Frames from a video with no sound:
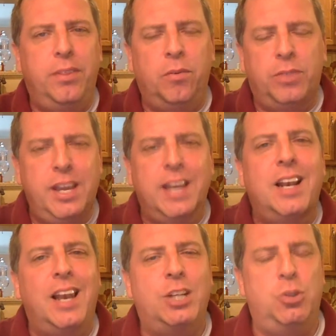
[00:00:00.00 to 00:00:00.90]
the
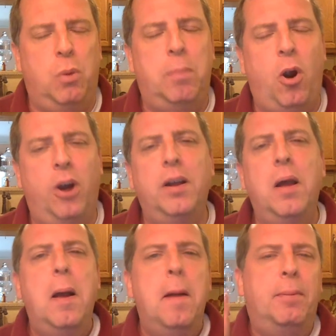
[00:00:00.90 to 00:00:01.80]
intellectual part,
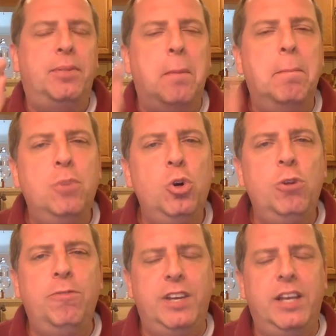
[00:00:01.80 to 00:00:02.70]
but the
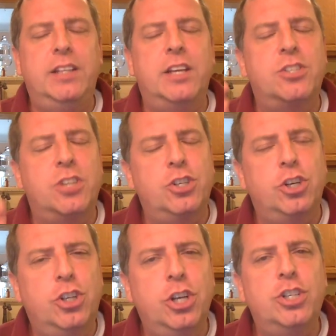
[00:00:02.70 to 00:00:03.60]
movie does such a
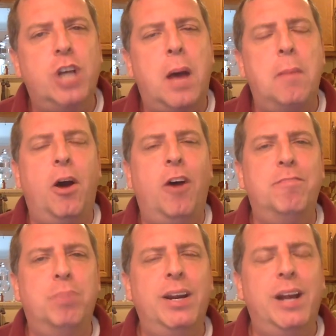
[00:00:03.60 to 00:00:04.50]
good job
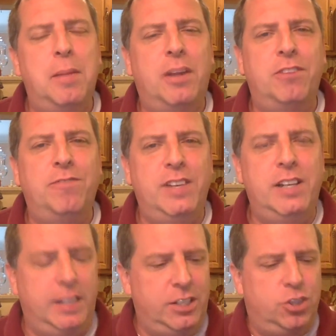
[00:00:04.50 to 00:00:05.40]
of bringing about the
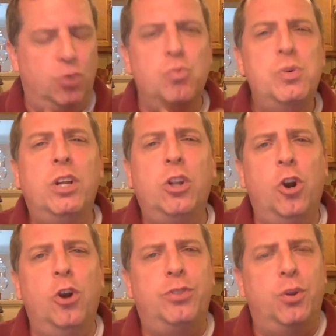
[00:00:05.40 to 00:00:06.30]
feelings, the real
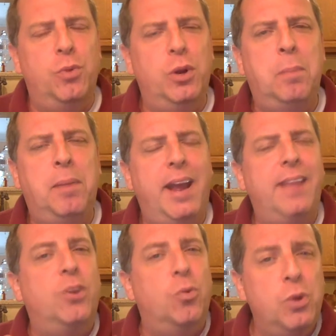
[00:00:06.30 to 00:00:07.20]
hurt, the real
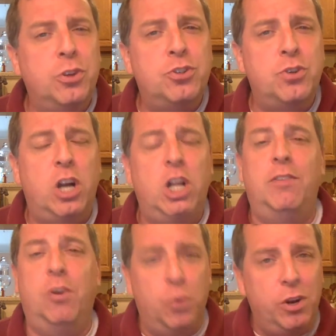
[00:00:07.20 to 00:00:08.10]
pain, the real struggle
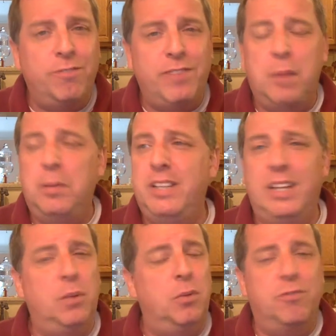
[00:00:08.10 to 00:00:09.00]
of a real family
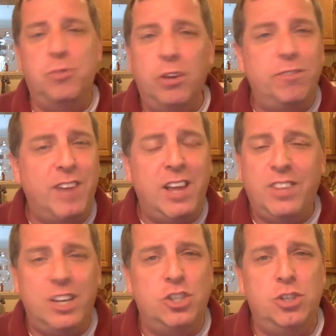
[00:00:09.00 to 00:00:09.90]
dealing with real faith
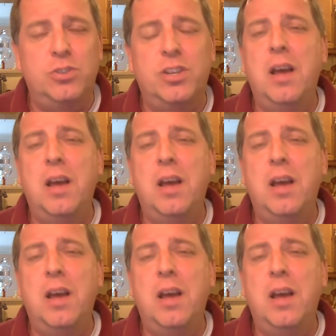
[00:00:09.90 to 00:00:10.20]
issues.